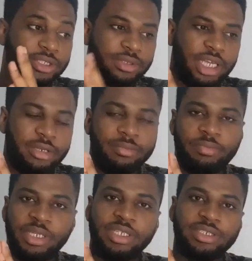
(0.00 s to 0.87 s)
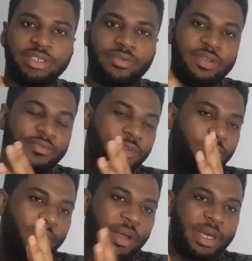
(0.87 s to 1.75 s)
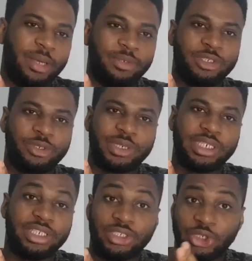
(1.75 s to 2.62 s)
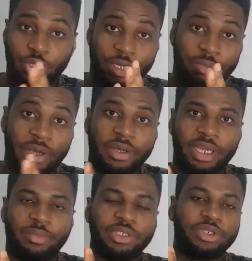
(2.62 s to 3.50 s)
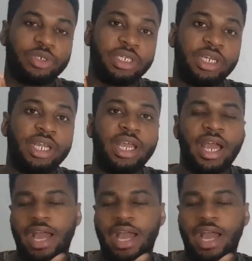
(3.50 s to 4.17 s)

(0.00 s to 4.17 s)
Until then, please review biochemistry, enjoy biochemistry,